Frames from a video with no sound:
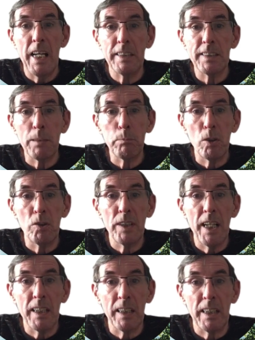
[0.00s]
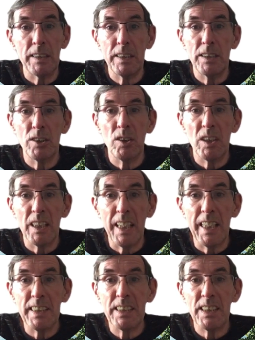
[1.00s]
and tabloid headlines into
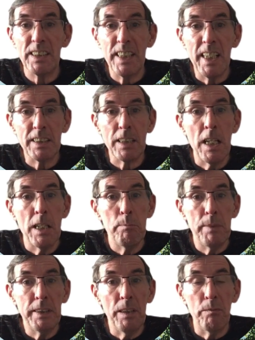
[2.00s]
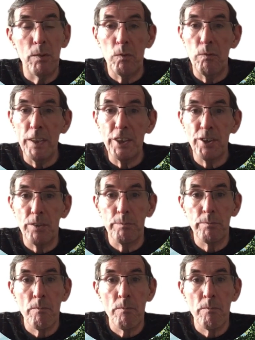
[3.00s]
light yet meaningful fiction,